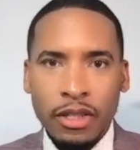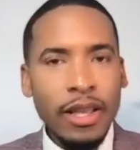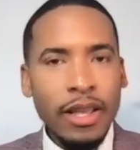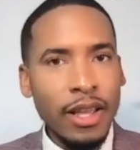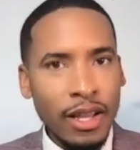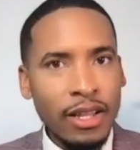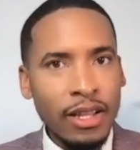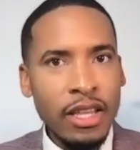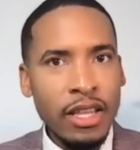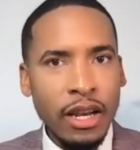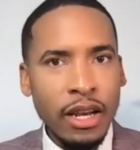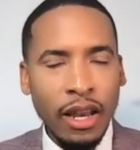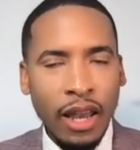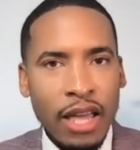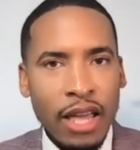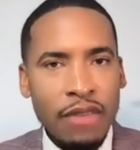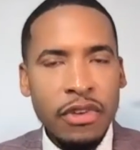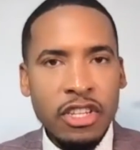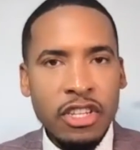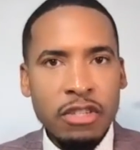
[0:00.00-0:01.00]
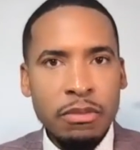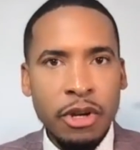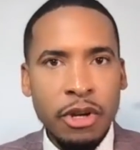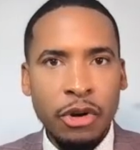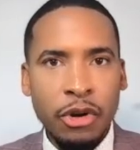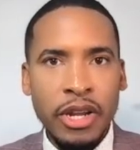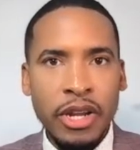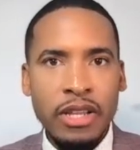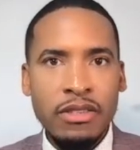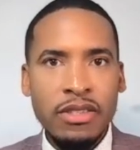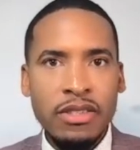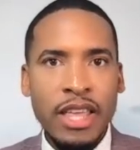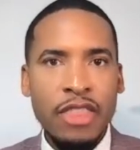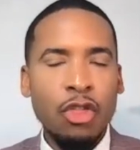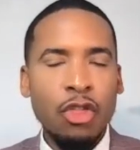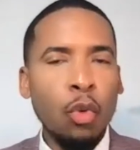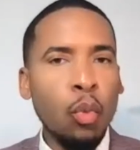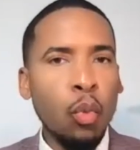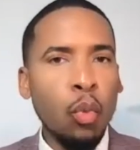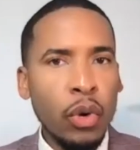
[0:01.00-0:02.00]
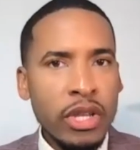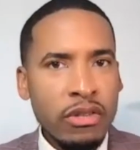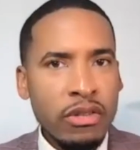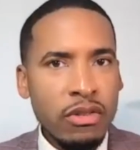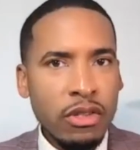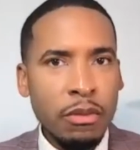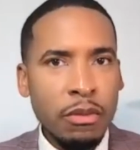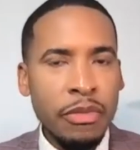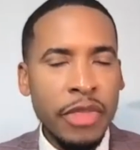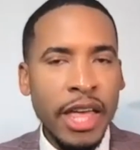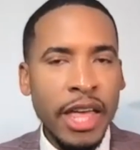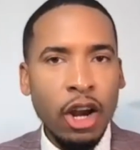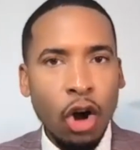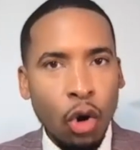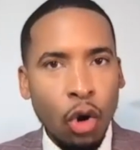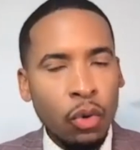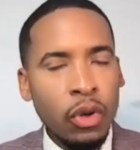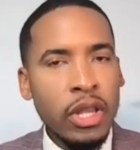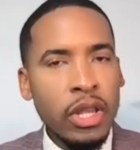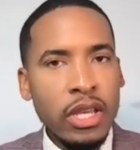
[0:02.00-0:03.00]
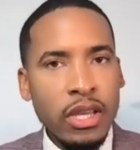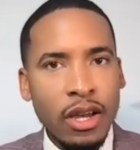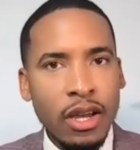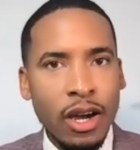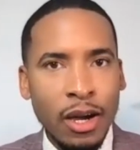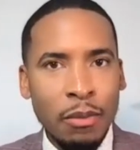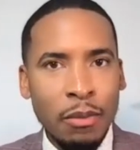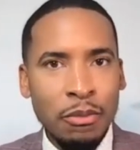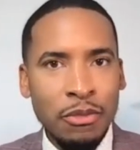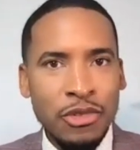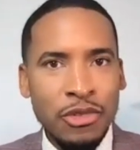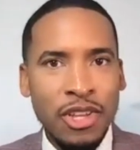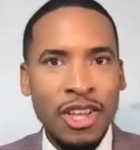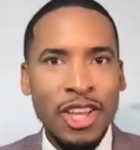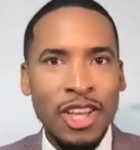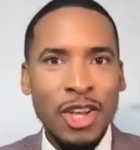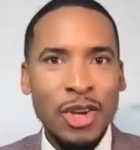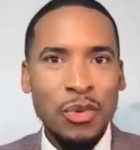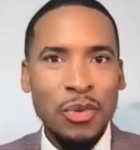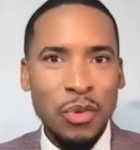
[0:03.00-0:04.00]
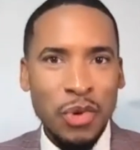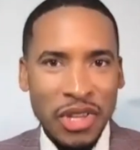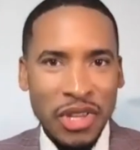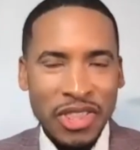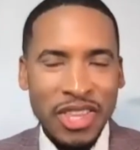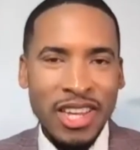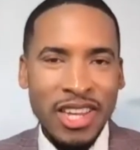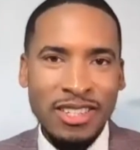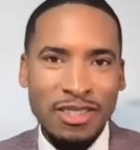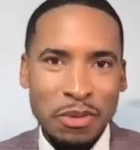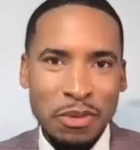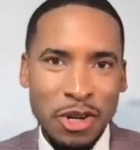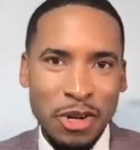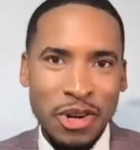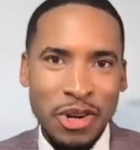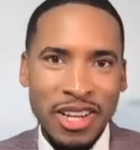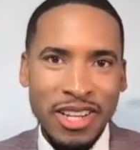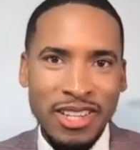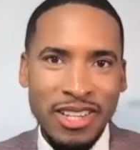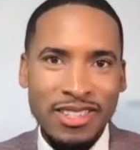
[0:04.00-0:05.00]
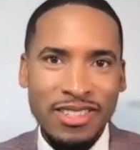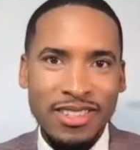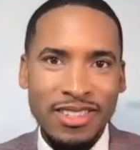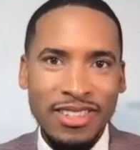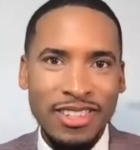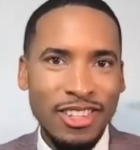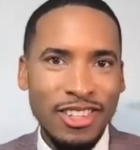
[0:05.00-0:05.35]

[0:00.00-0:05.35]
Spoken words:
again, life experience and the wisdom that only comes with experience.